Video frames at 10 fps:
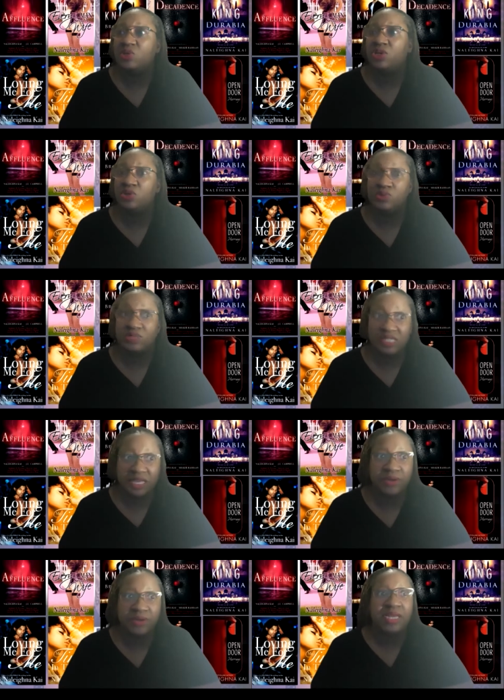or
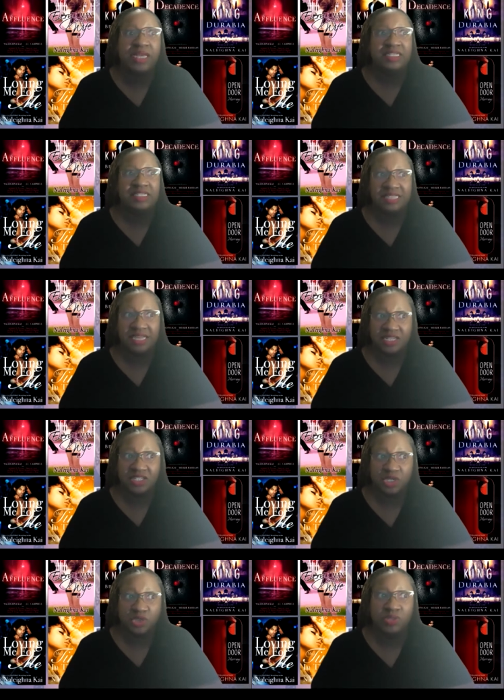newsletter to stay in
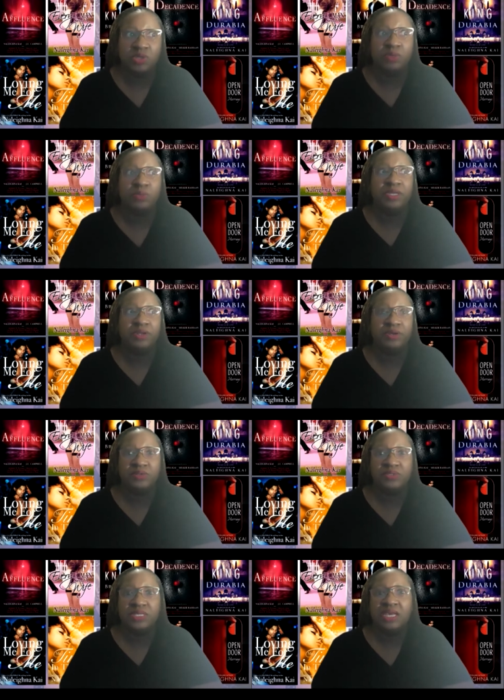touch with your
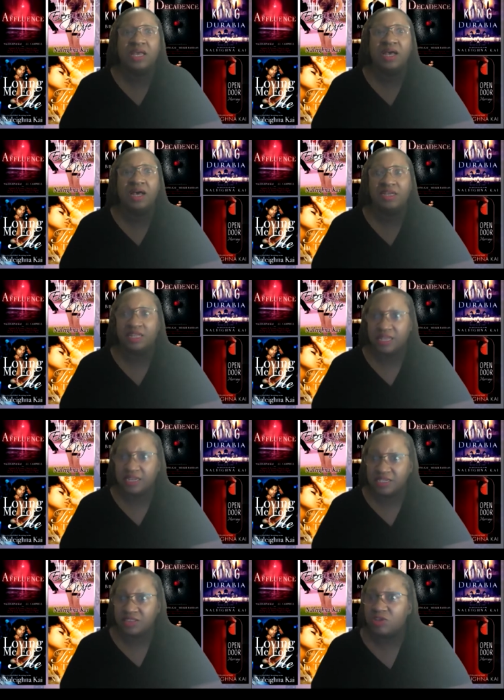readers, uh,
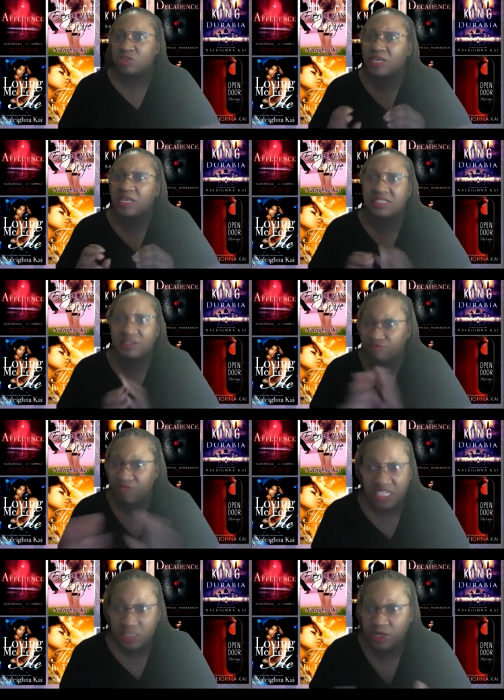collecting those because if
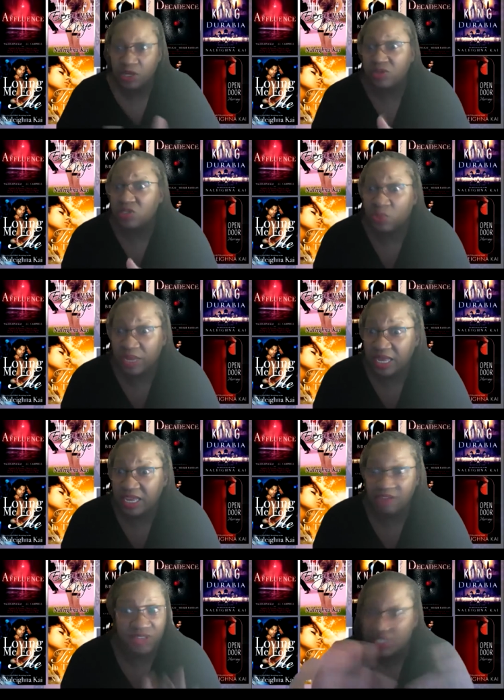Facebook goes away,
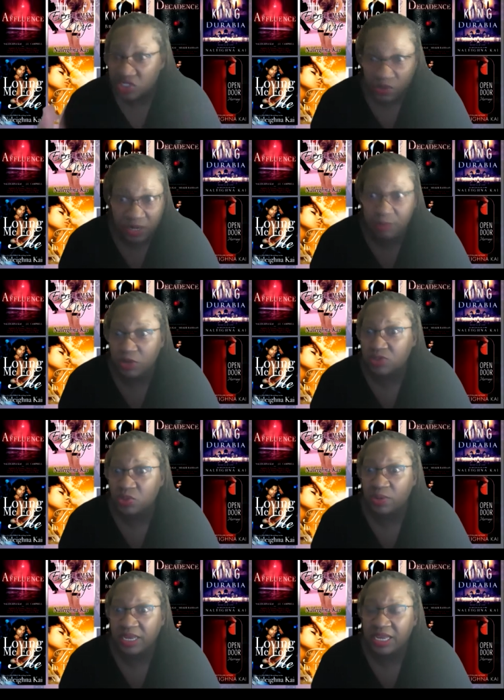if Instagram goes
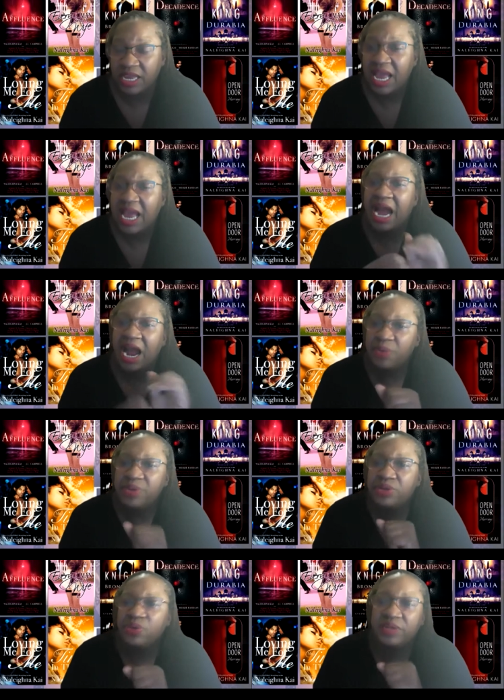away, how are
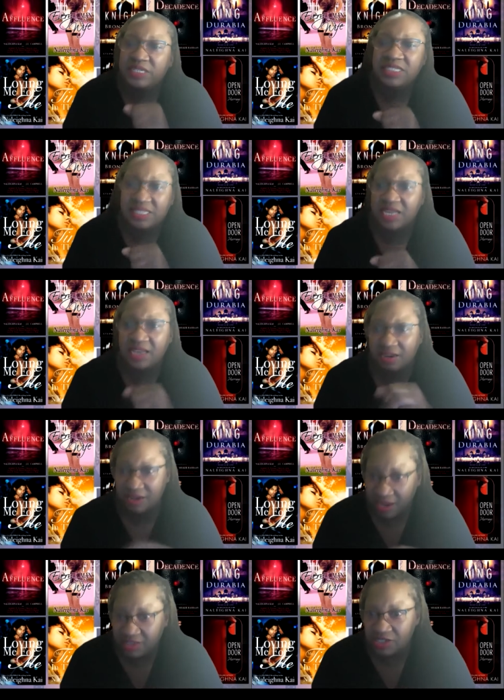you going to stay
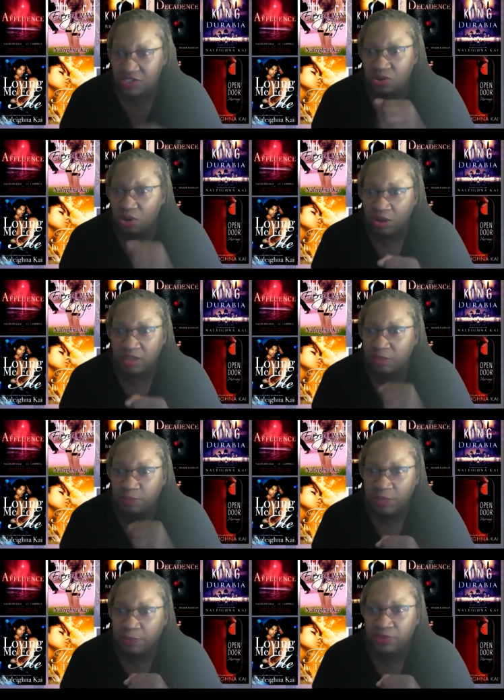connected to all of the
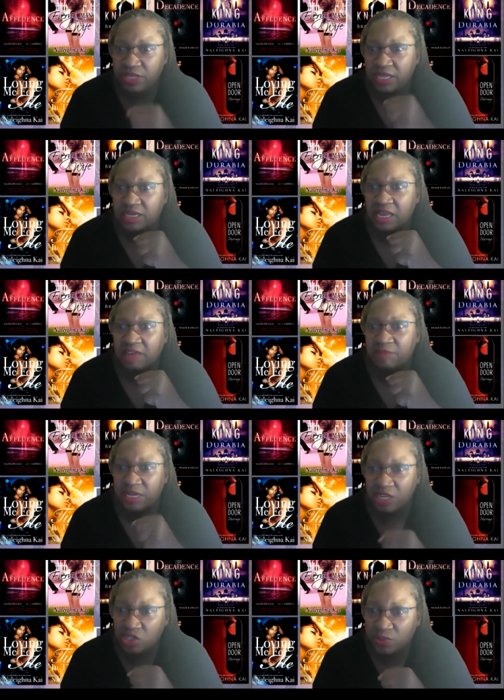people that have been
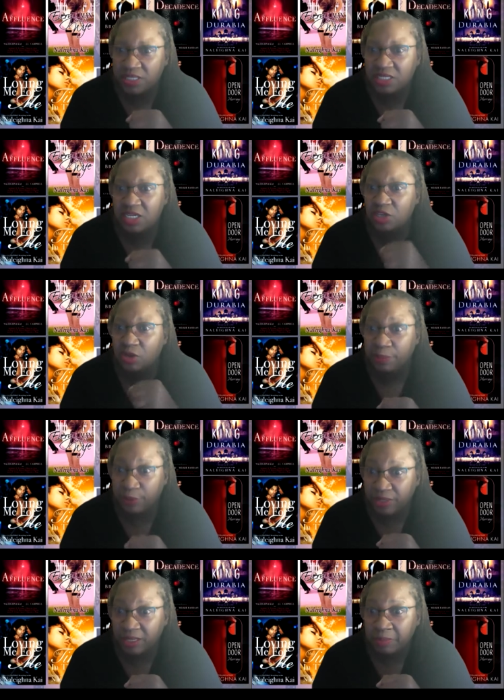interested in your book?